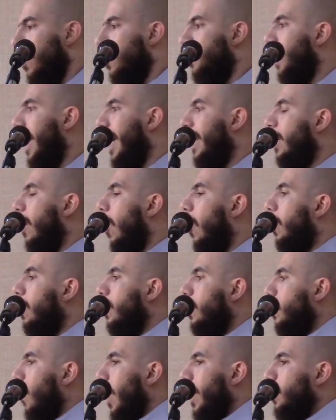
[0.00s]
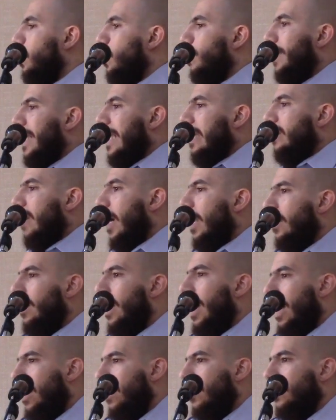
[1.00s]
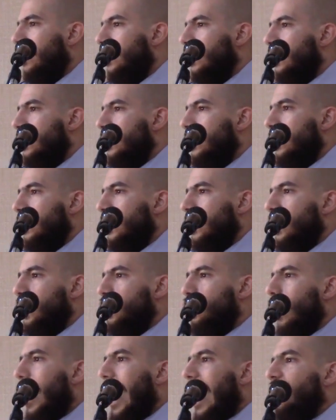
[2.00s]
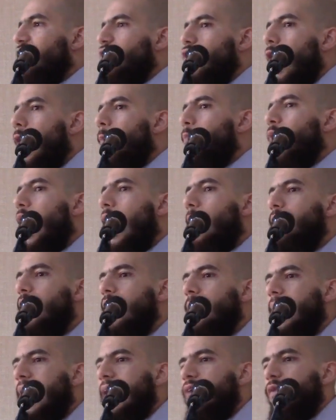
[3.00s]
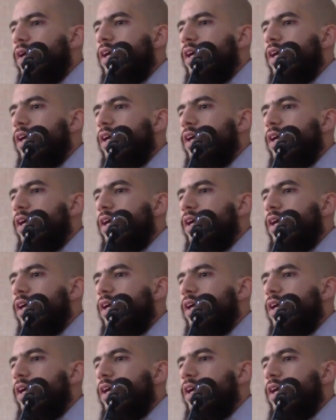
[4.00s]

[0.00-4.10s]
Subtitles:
then when you meet Allah, you have no problem in